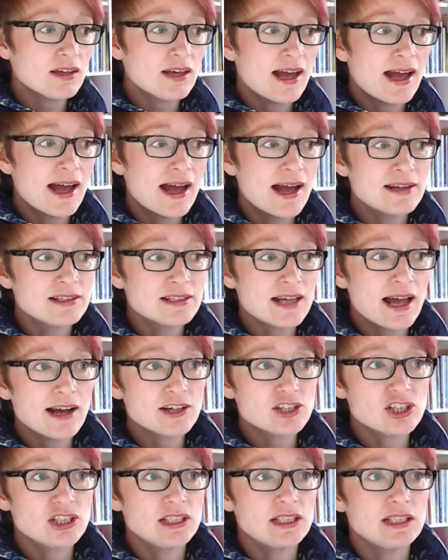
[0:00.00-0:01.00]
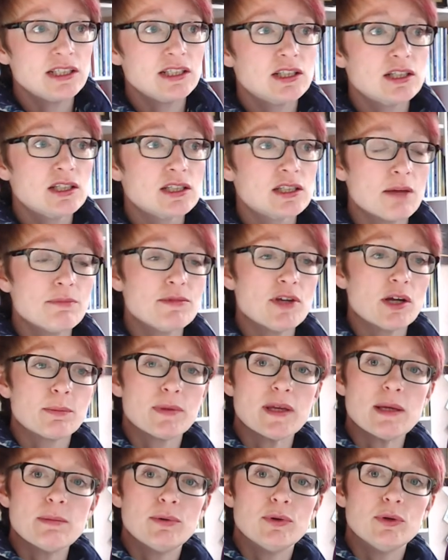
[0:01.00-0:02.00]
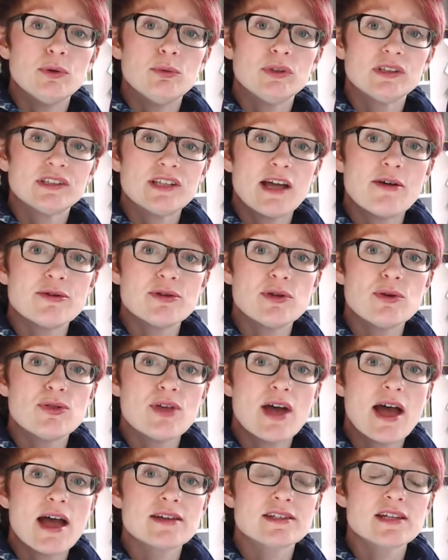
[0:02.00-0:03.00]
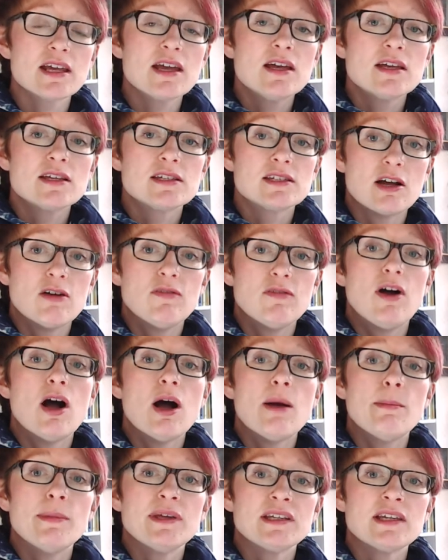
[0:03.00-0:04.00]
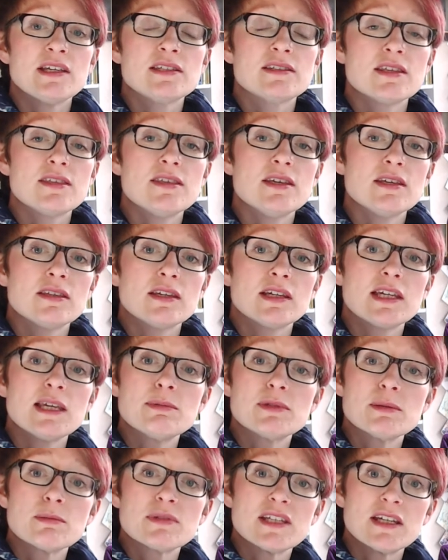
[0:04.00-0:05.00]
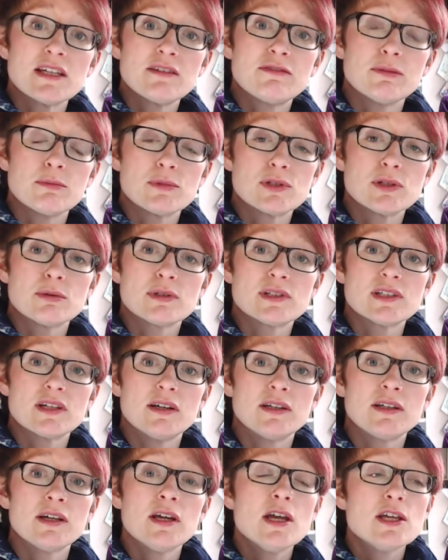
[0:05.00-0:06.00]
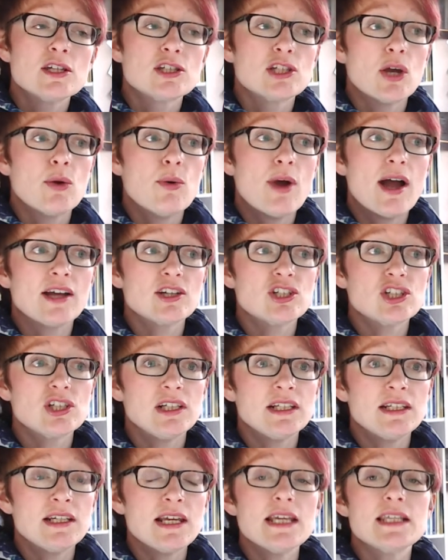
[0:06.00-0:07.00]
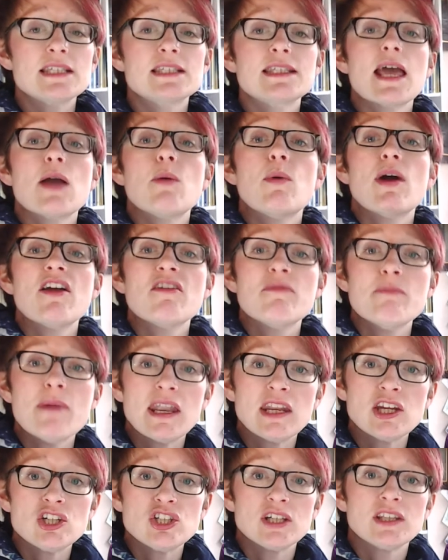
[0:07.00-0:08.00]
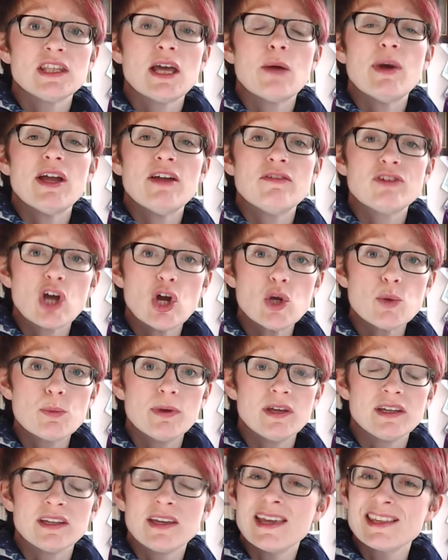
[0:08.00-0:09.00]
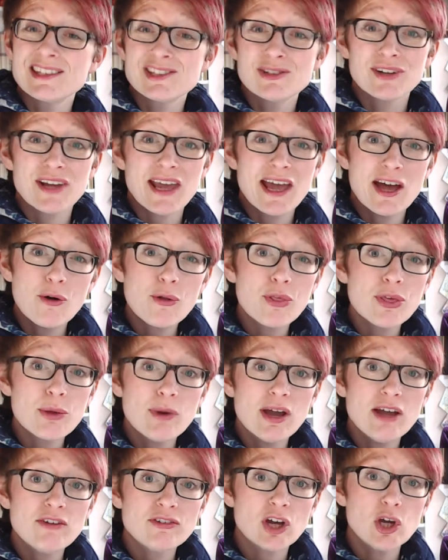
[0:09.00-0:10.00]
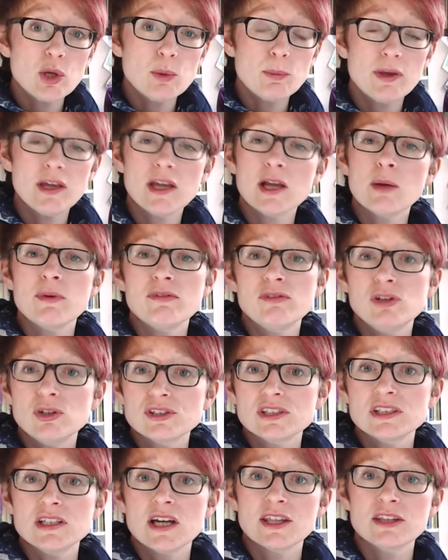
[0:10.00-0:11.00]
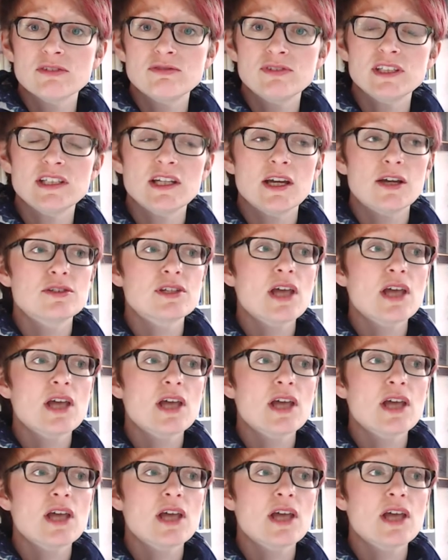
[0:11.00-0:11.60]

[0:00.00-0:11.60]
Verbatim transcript: And actually, some young people will tell you that self-harming is the thing that keeps them safe from suicide. So actually, it's their way of managing, their way of coping. It's not a healthy way of coping, and we've looked in other videos